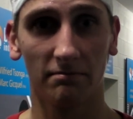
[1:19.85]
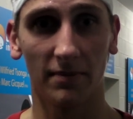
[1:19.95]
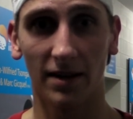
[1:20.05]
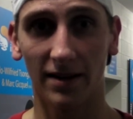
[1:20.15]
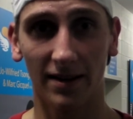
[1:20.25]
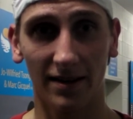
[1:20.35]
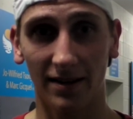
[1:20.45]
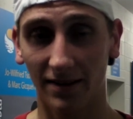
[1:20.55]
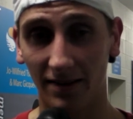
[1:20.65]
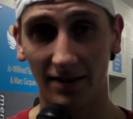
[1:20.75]

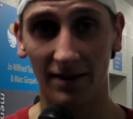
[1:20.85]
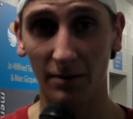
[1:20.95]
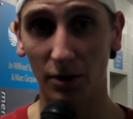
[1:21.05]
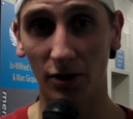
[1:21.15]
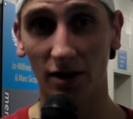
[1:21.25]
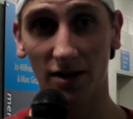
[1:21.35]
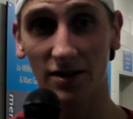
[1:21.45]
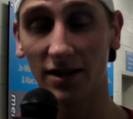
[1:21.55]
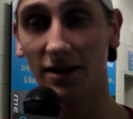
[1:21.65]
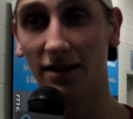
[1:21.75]
Thiemo,
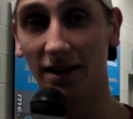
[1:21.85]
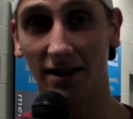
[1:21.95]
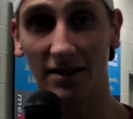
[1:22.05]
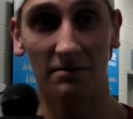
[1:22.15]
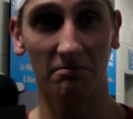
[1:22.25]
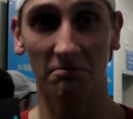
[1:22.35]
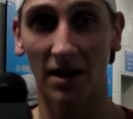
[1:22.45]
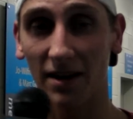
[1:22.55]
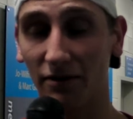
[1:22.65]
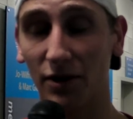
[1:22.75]
Karsten, Yannick.
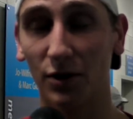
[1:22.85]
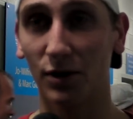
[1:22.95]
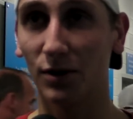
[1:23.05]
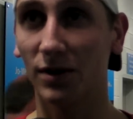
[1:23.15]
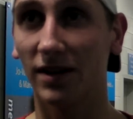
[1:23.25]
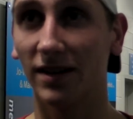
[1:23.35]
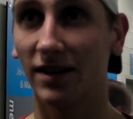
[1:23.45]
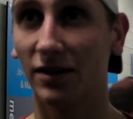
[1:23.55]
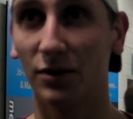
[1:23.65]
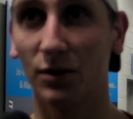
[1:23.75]
I have no clue
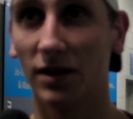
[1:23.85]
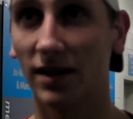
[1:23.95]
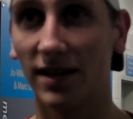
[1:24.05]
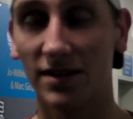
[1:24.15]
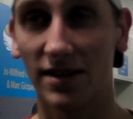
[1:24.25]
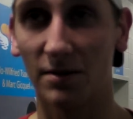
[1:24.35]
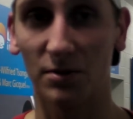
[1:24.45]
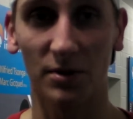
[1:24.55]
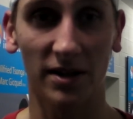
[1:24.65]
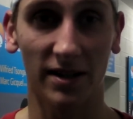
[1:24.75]
the two last
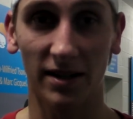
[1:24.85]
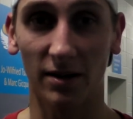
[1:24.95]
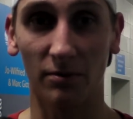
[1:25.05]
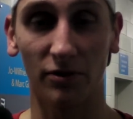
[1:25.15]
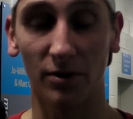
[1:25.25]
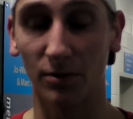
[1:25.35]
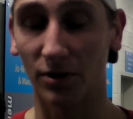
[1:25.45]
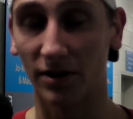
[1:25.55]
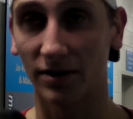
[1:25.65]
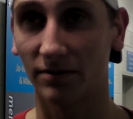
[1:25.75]
names, where they come from,
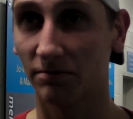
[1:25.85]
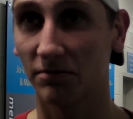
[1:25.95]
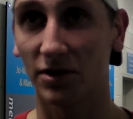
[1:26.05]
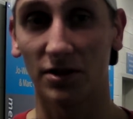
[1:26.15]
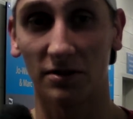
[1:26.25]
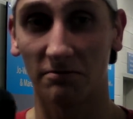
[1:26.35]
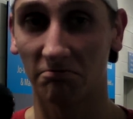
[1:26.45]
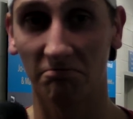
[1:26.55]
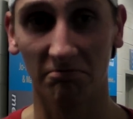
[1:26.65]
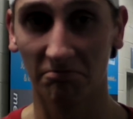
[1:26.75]
or just
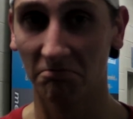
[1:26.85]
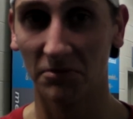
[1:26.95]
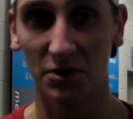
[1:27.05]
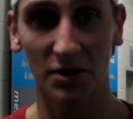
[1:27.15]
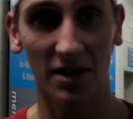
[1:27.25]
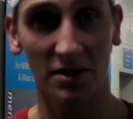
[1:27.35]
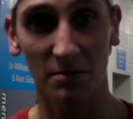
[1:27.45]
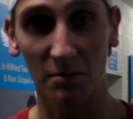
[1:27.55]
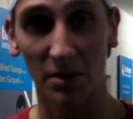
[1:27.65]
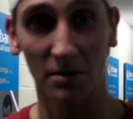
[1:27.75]
should
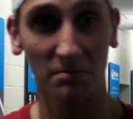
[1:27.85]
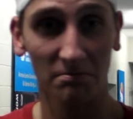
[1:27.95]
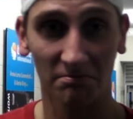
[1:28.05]
ask my mom.